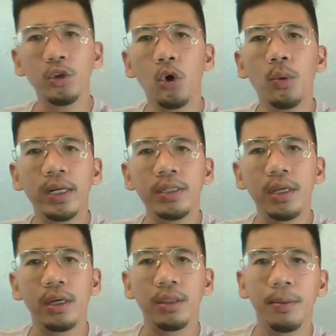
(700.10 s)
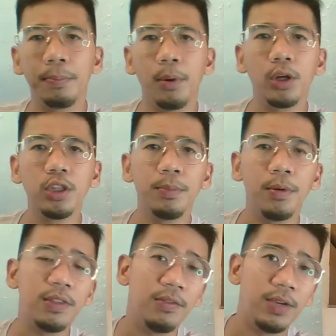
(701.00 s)
towards the bottom
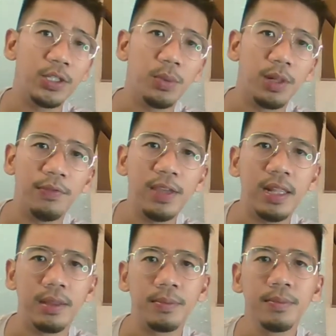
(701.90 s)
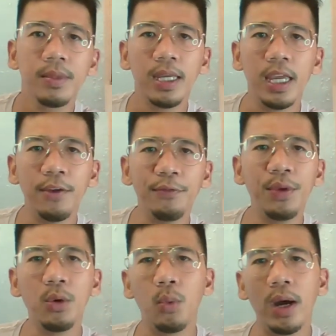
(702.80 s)
of the visual field, if
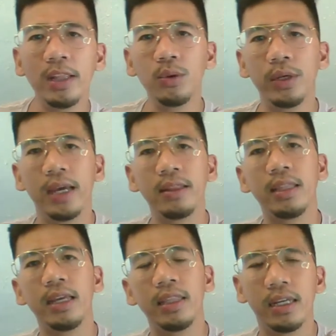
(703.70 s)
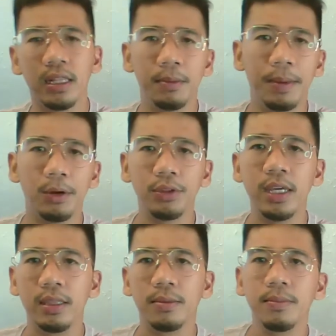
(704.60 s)
we want to get technical about
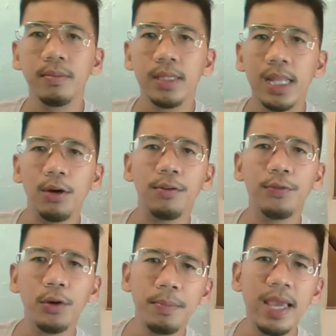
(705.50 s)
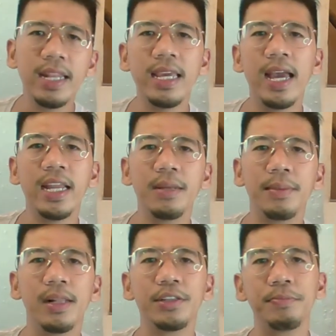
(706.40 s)
it. Now, for many
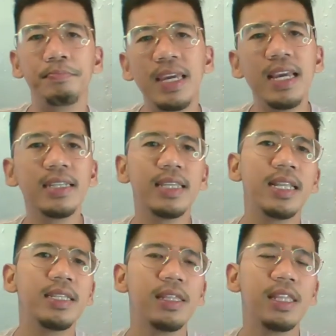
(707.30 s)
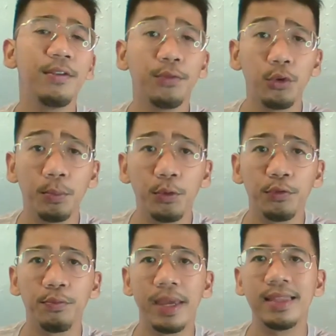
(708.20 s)
animals, being sensitive to
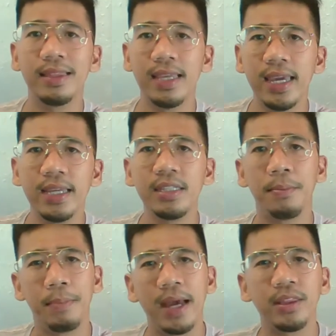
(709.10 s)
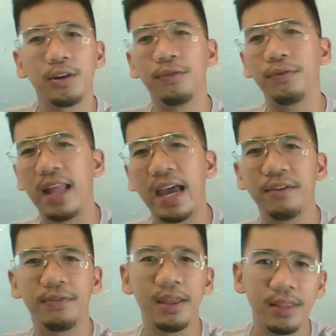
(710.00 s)
movement is a matter of
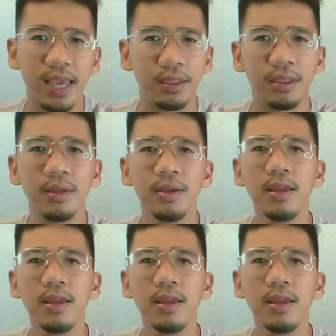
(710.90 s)
life and death.